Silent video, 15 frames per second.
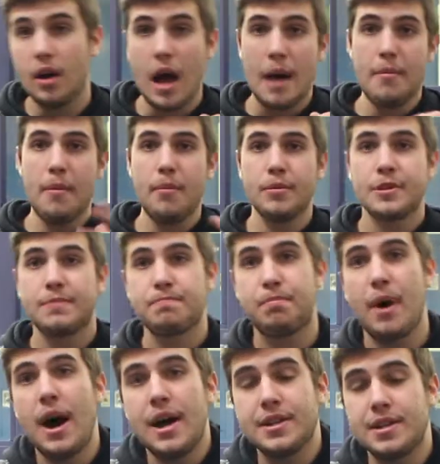I'm almost
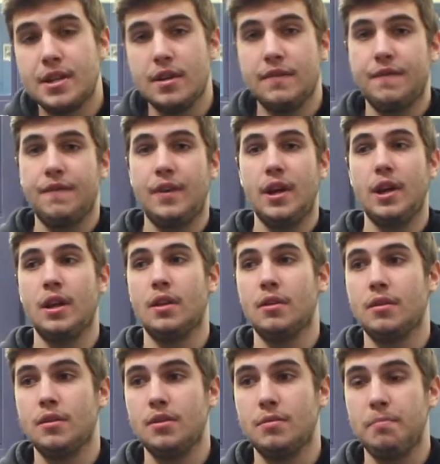positive he
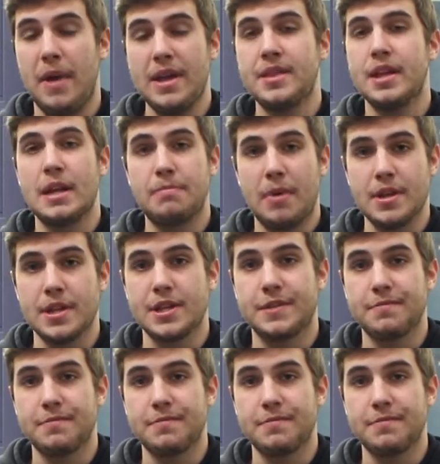made that up on the